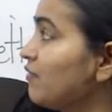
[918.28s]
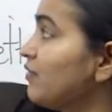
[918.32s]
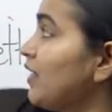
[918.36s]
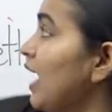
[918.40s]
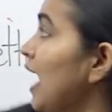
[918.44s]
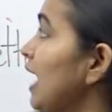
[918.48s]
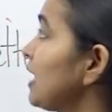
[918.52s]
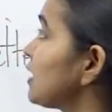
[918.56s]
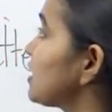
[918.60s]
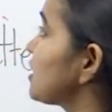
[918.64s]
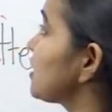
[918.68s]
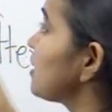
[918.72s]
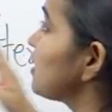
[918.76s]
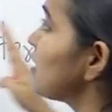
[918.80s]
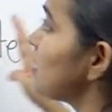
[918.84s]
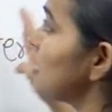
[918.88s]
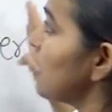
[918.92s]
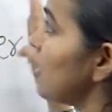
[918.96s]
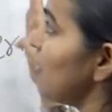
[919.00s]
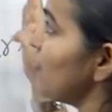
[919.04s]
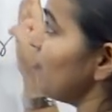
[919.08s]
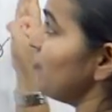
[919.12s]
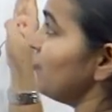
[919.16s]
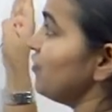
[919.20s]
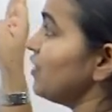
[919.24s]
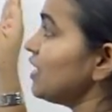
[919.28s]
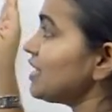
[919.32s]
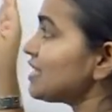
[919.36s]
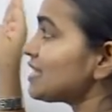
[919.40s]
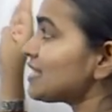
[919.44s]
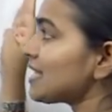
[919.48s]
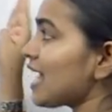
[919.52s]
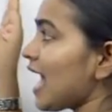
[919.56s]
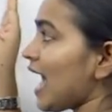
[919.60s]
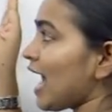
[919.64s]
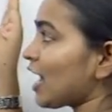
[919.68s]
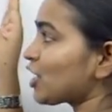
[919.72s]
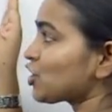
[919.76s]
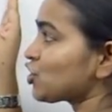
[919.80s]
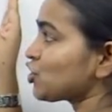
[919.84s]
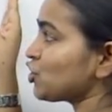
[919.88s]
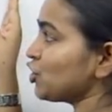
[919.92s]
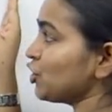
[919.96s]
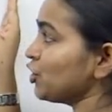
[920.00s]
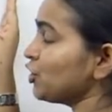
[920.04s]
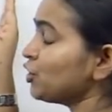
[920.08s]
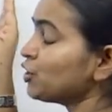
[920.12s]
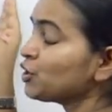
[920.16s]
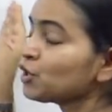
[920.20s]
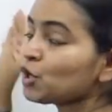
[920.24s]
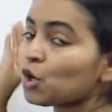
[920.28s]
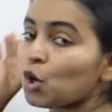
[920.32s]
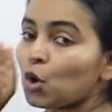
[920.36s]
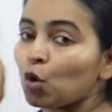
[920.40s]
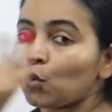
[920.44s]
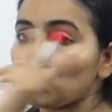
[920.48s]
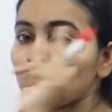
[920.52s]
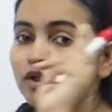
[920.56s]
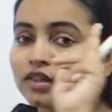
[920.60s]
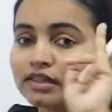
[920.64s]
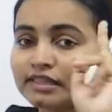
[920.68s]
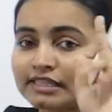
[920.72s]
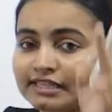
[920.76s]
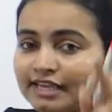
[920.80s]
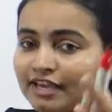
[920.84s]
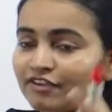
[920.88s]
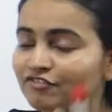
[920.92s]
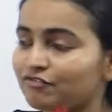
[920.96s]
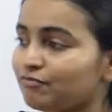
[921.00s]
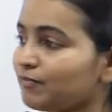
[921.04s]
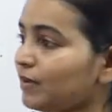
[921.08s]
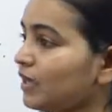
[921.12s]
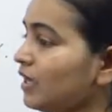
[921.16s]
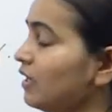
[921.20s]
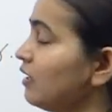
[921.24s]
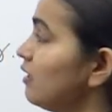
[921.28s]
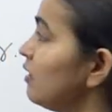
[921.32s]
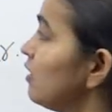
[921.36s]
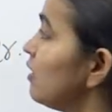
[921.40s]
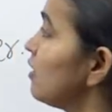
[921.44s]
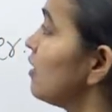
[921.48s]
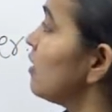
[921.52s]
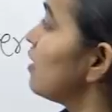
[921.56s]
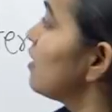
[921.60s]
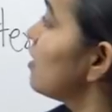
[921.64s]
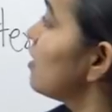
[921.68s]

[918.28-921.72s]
that this action will give me